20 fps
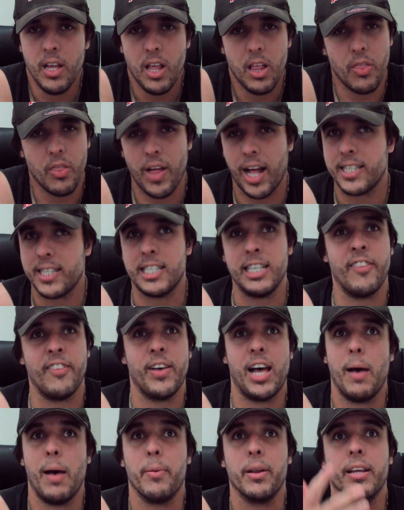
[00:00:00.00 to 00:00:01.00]
That's
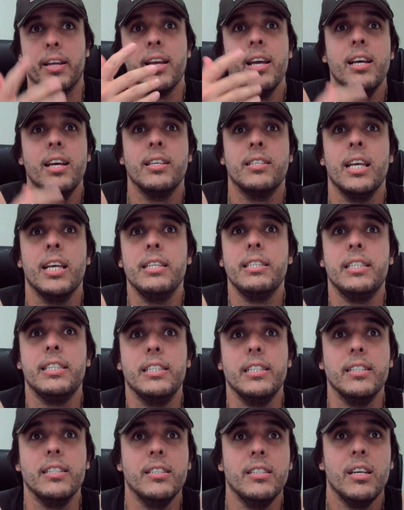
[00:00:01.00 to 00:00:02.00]
never happening. Says
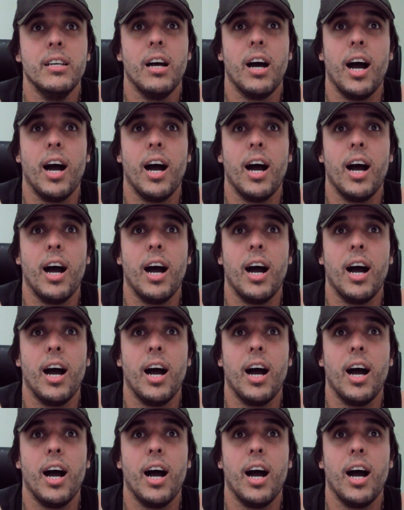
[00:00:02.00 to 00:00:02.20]
here,